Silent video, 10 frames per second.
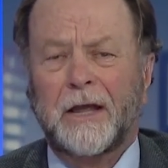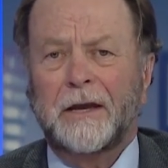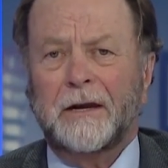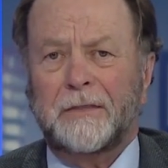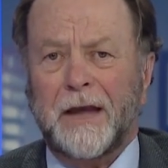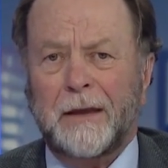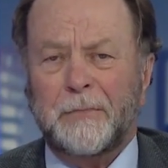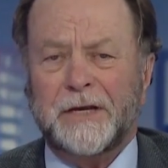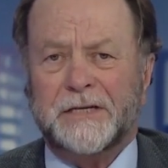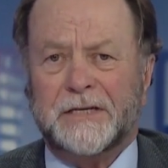The
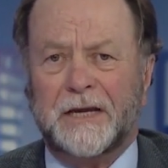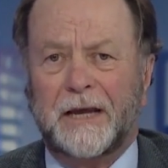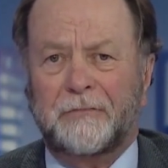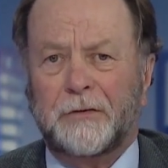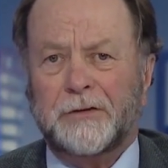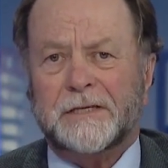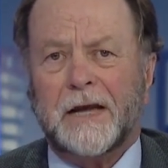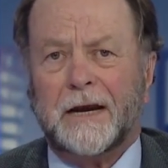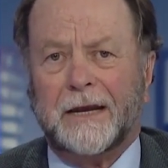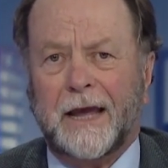ABC, if you started